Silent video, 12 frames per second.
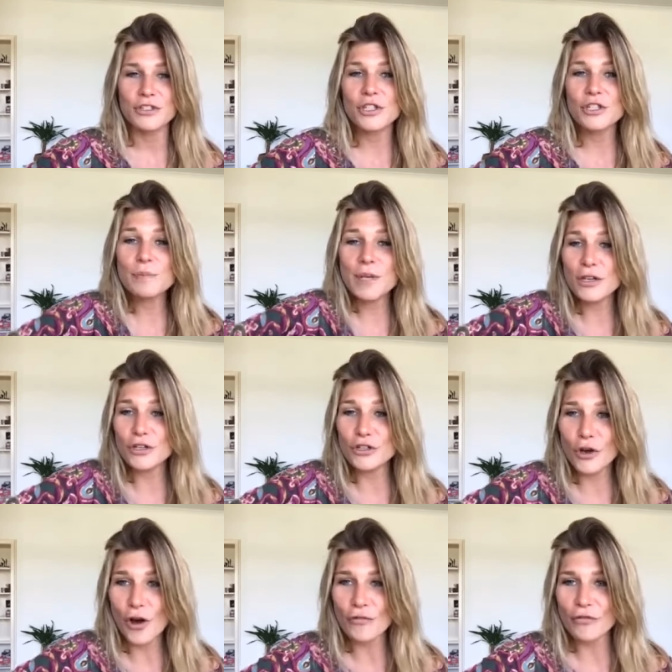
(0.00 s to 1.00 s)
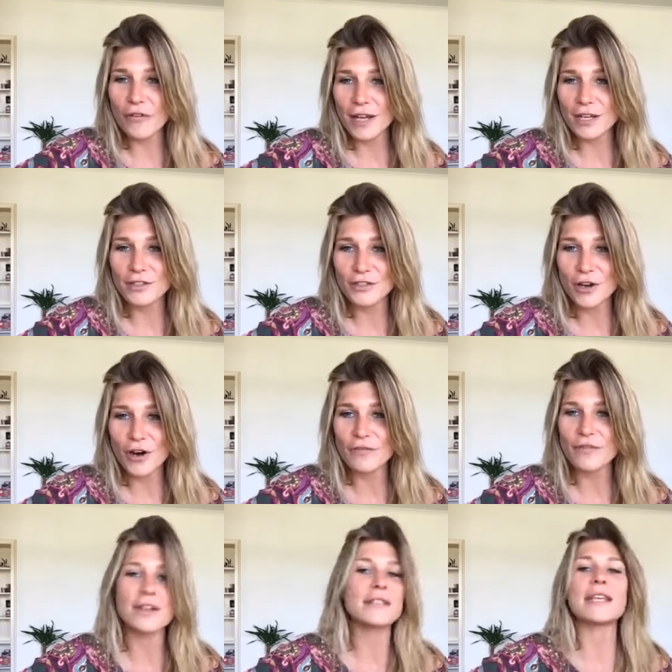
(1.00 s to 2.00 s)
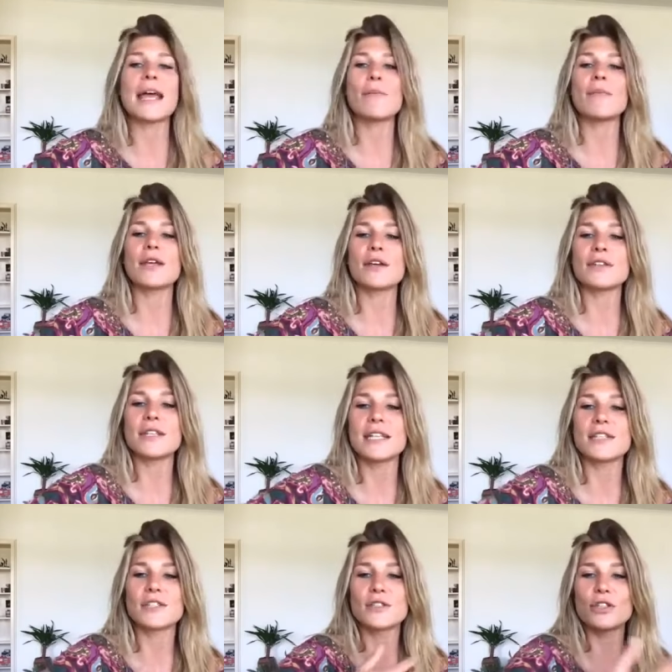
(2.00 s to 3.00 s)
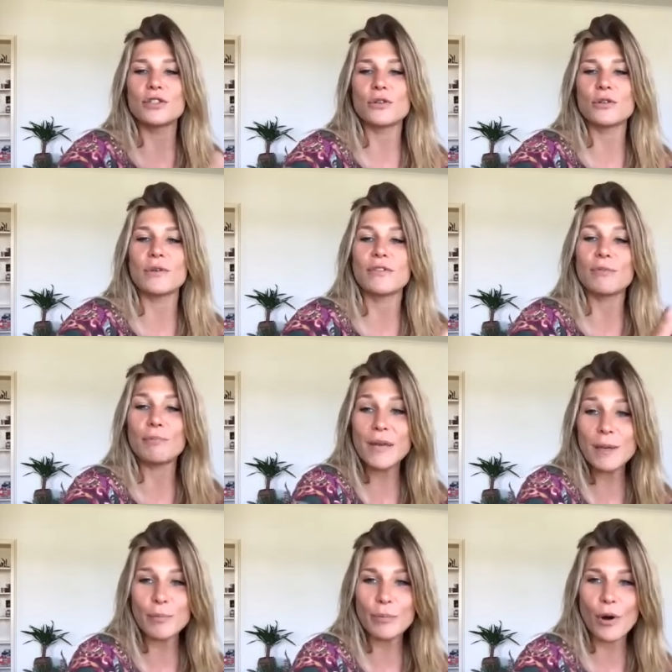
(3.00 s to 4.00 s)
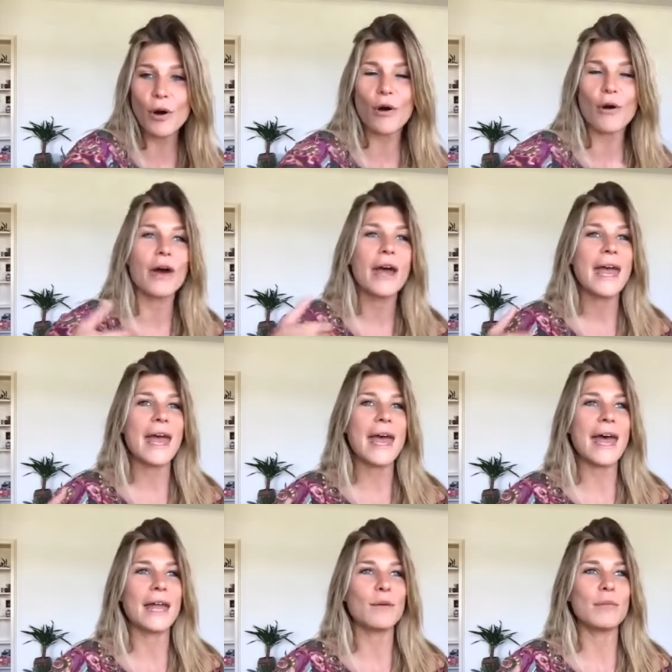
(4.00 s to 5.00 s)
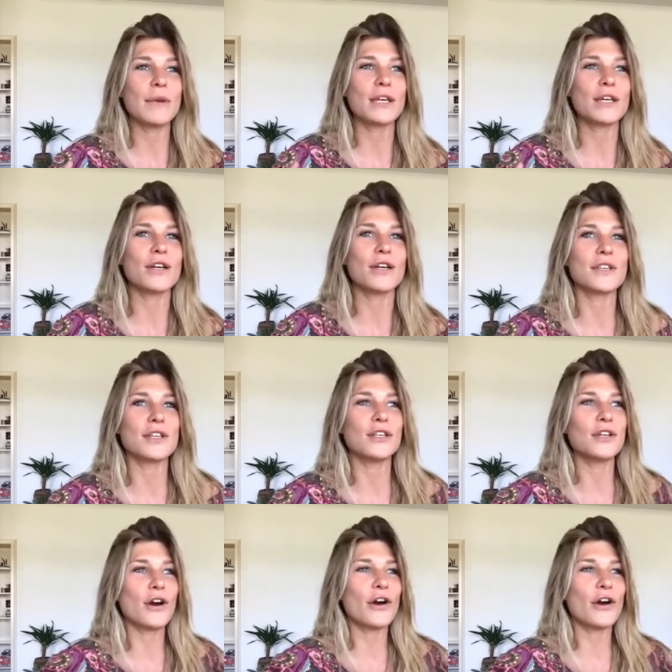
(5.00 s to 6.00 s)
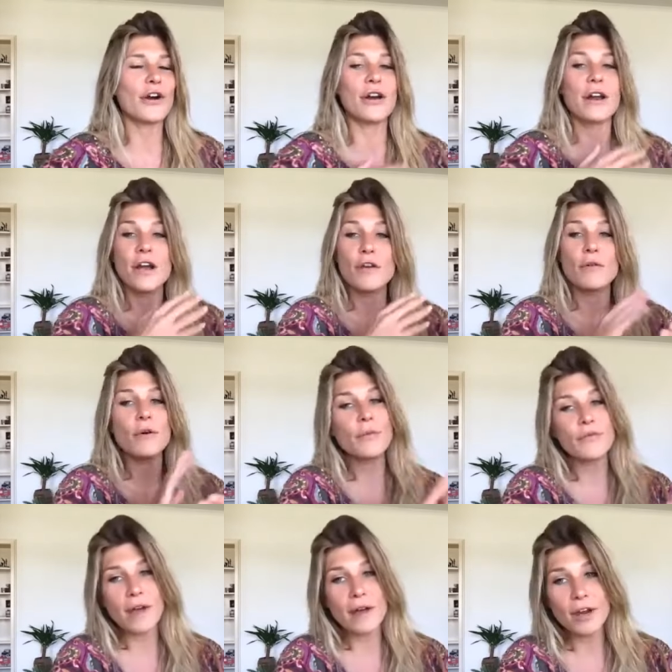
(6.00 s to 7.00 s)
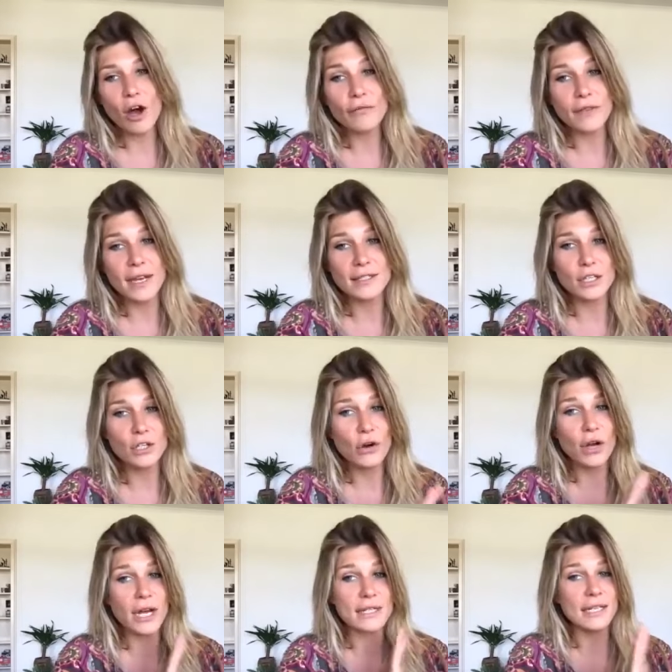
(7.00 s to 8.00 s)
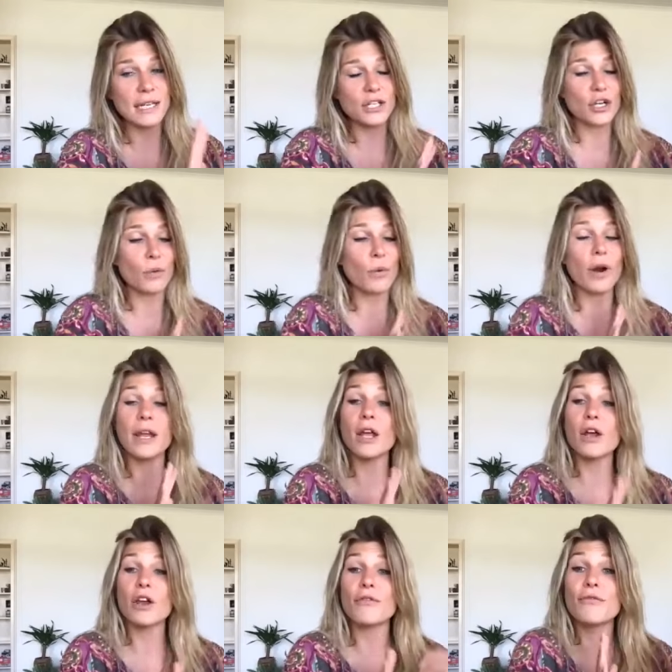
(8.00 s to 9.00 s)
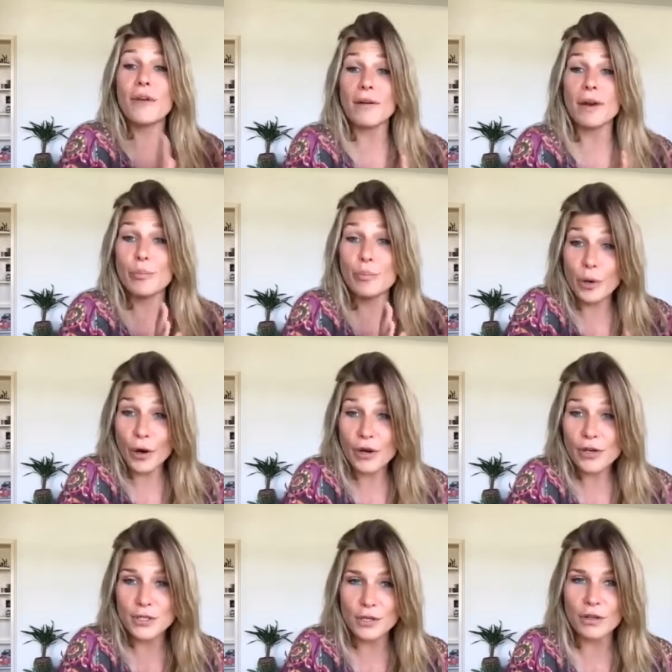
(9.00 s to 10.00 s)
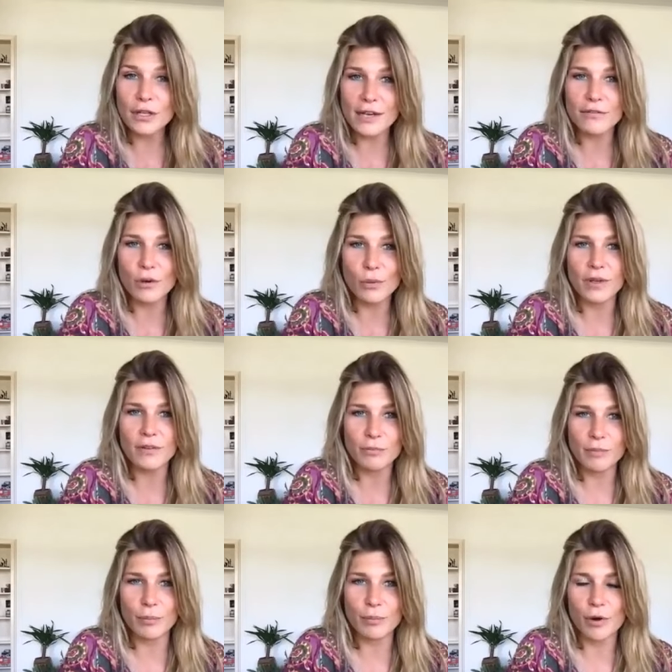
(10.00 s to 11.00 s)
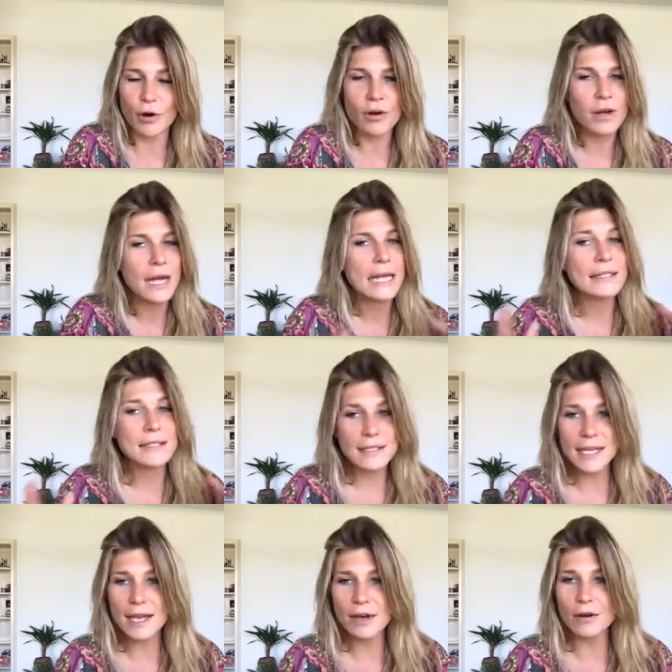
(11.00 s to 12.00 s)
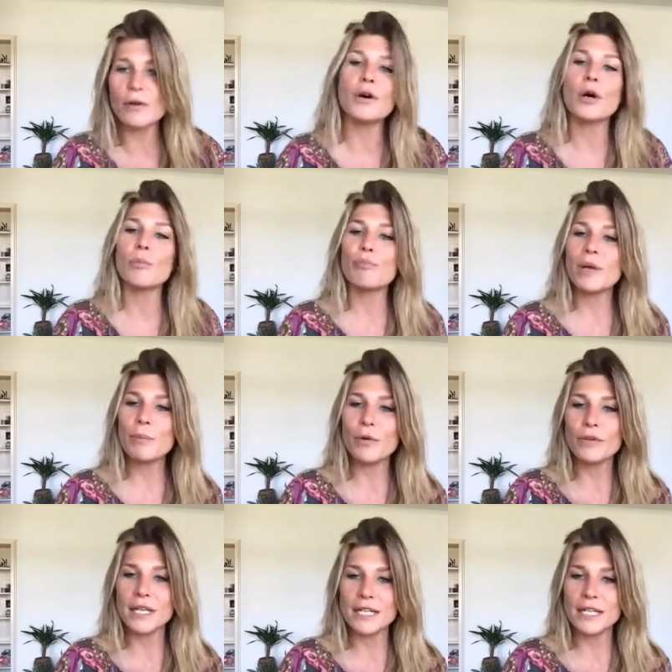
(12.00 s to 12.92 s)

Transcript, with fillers: Just because you're offering a service and because it's to do with people and because you're very often as a yoga teacher working on a very personal level with people, still people